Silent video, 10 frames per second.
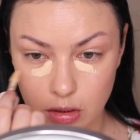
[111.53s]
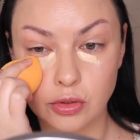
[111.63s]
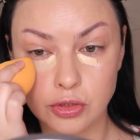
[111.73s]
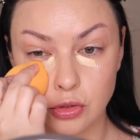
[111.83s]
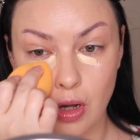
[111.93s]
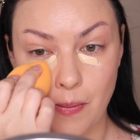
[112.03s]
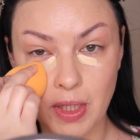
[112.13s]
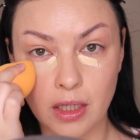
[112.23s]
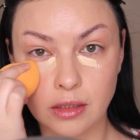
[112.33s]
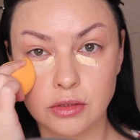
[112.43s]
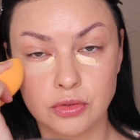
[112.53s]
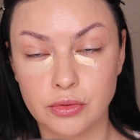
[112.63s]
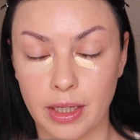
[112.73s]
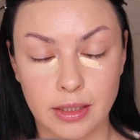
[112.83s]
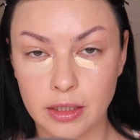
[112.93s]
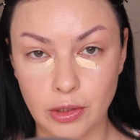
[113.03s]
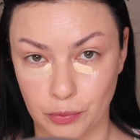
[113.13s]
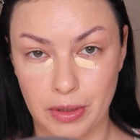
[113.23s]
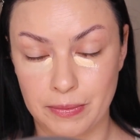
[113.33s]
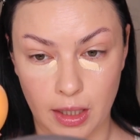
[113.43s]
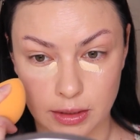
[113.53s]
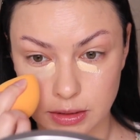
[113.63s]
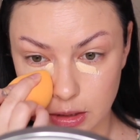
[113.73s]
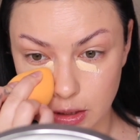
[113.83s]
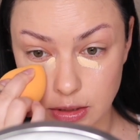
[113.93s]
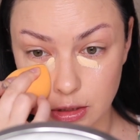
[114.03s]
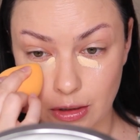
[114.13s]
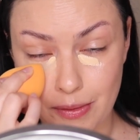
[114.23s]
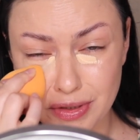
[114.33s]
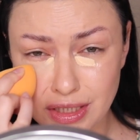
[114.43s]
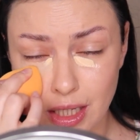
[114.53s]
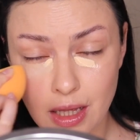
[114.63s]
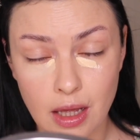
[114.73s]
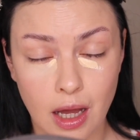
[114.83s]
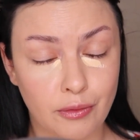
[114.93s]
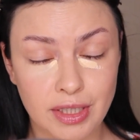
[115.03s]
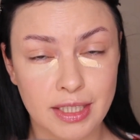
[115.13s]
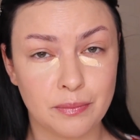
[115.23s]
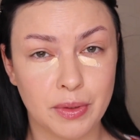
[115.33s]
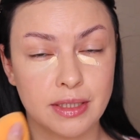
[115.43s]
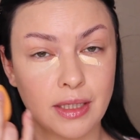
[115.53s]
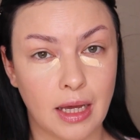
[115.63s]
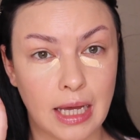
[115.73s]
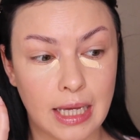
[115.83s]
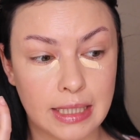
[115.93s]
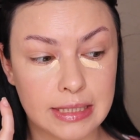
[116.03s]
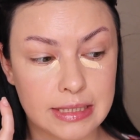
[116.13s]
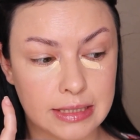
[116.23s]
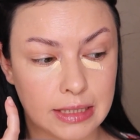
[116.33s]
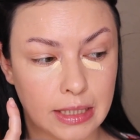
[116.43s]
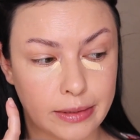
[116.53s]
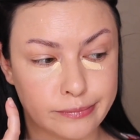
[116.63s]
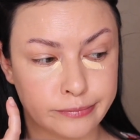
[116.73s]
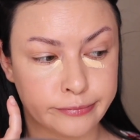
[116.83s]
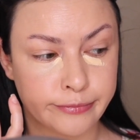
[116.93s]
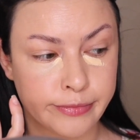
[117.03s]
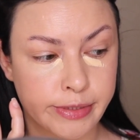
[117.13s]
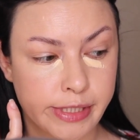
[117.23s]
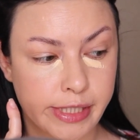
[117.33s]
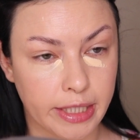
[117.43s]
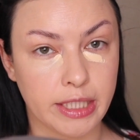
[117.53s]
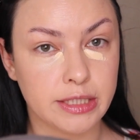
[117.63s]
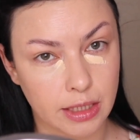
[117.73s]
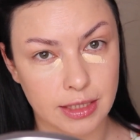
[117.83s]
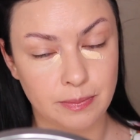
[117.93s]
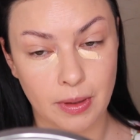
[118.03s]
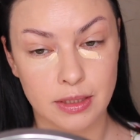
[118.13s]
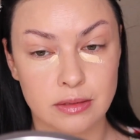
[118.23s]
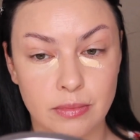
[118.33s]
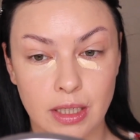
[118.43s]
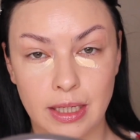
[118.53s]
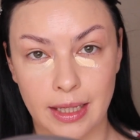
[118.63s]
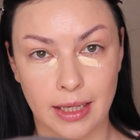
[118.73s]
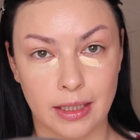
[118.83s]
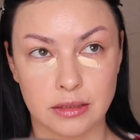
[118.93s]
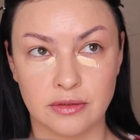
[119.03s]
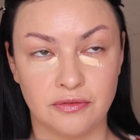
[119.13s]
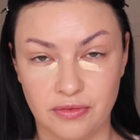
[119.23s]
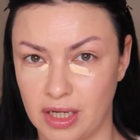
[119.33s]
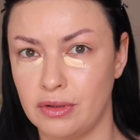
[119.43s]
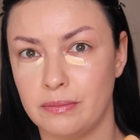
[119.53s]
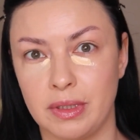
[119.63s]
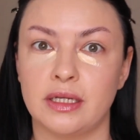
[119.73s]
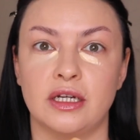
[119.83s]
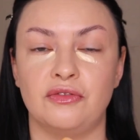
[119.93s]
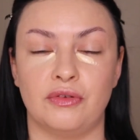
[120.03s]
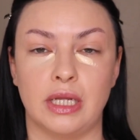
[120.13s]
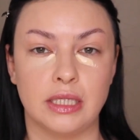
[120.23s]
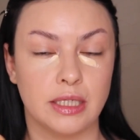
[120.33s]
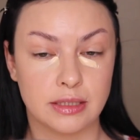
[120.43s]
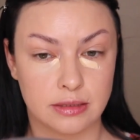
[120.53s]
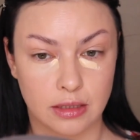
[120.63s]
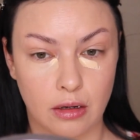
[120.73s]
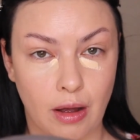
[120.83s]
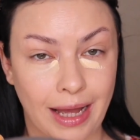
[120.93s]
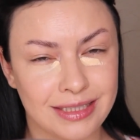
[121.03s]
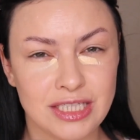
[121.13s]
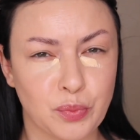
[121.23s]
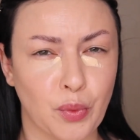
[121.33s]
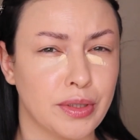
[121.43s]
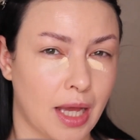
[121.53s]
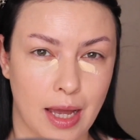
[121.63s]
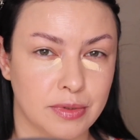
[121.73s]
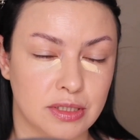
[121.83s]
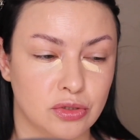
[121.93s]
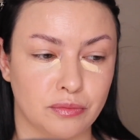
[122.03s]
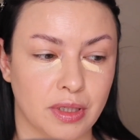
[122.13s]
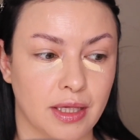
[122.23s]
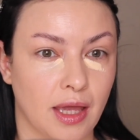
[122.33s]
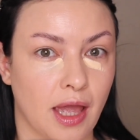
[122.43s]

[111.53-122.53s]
Also, I'm not gonna do any cream contour, so I wanna keep it as easy as possible and very beginner friendly. So at this point, I'm assuming